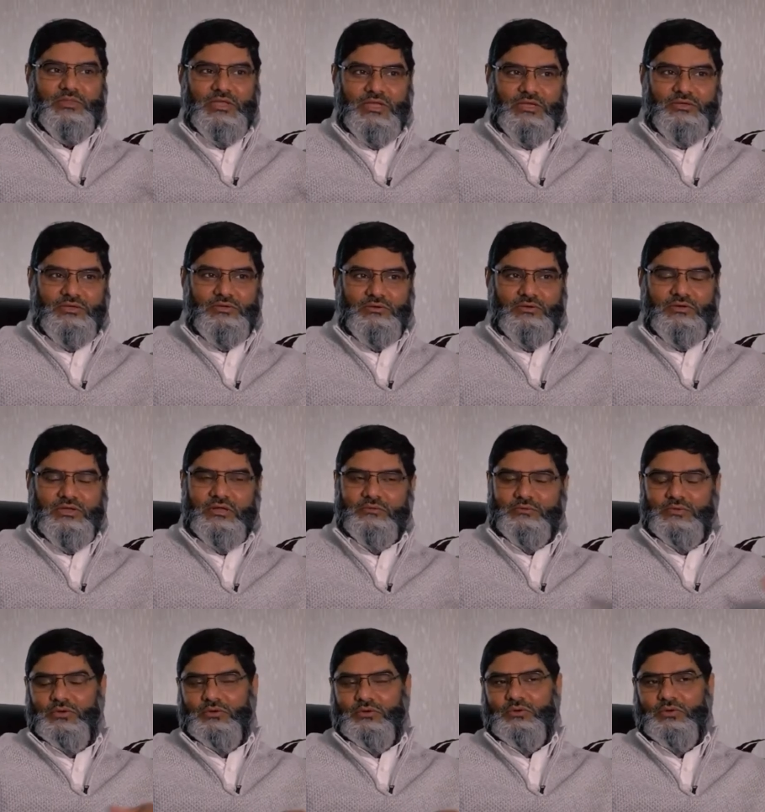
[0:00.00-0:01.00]
then you look
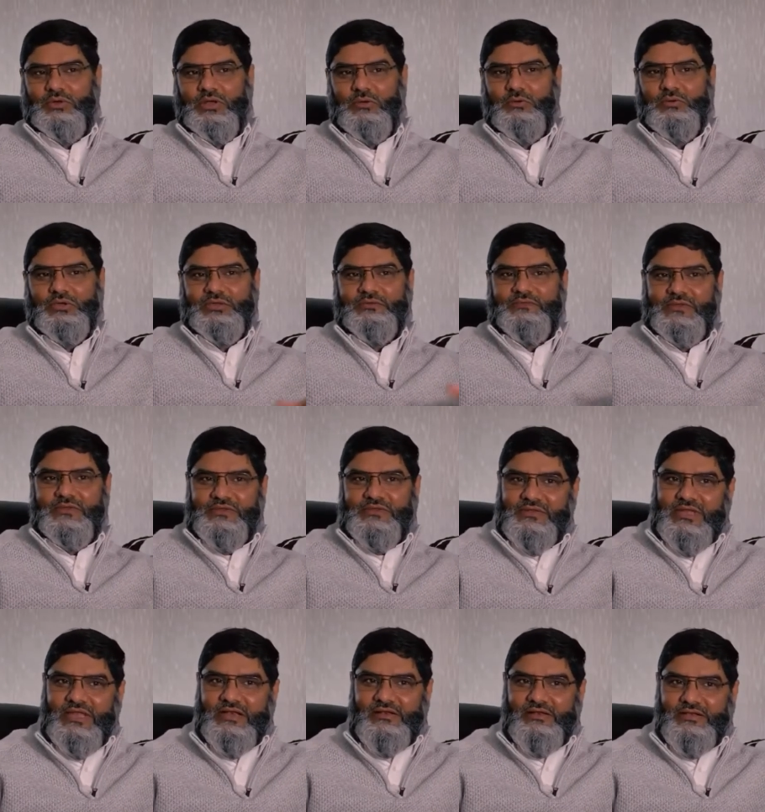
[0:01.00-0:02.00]
after, or only if it's
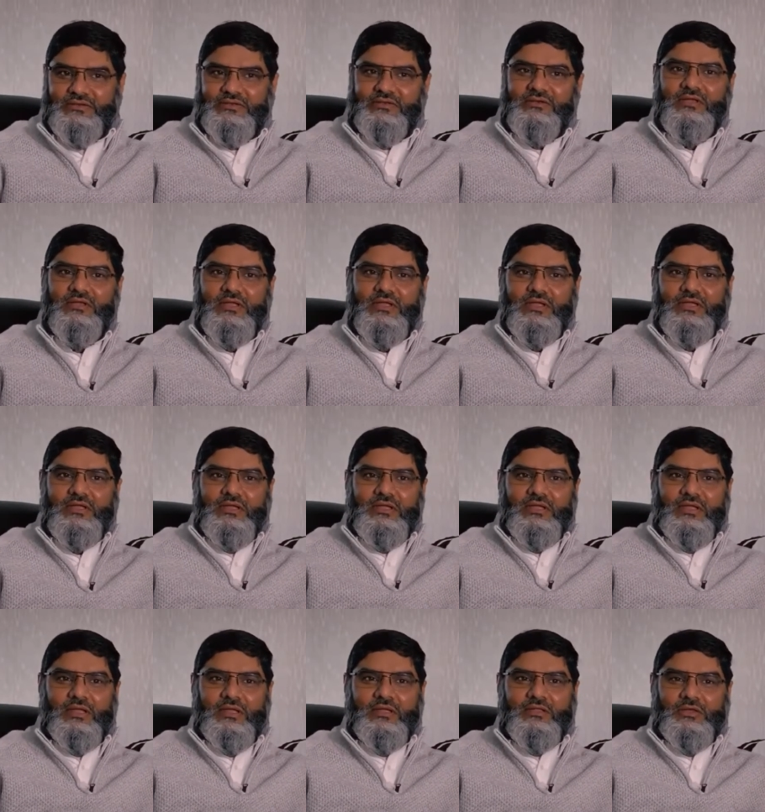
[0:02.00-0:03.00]
that religion.
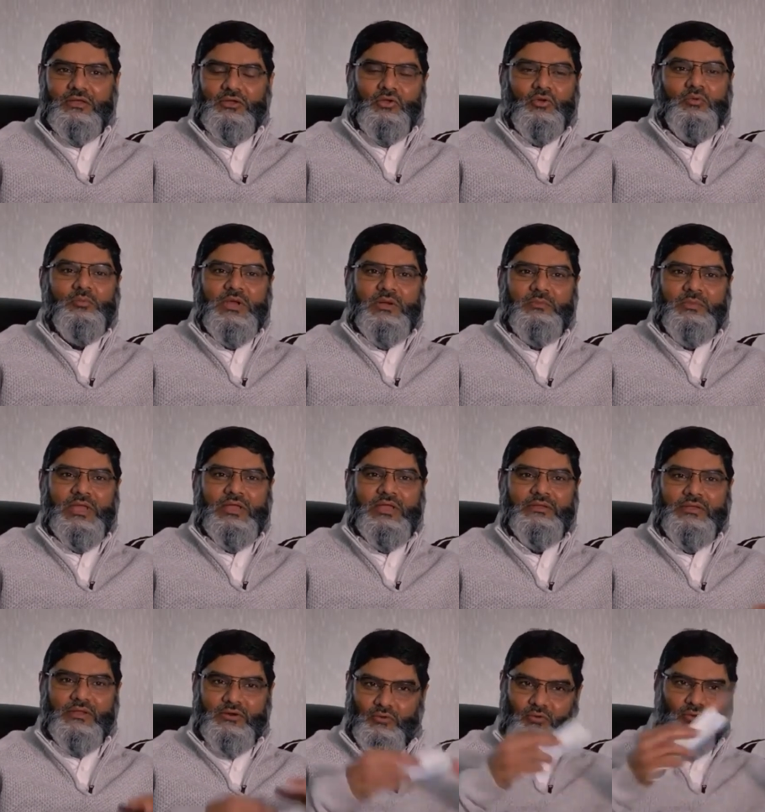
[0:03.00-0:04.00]
The human
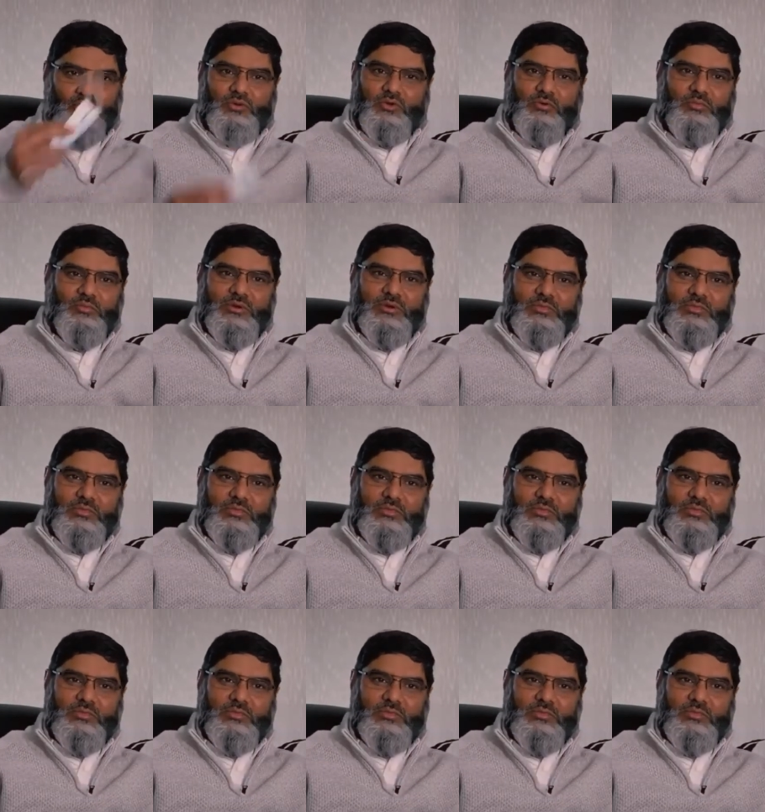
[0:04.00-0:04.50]
beings are all human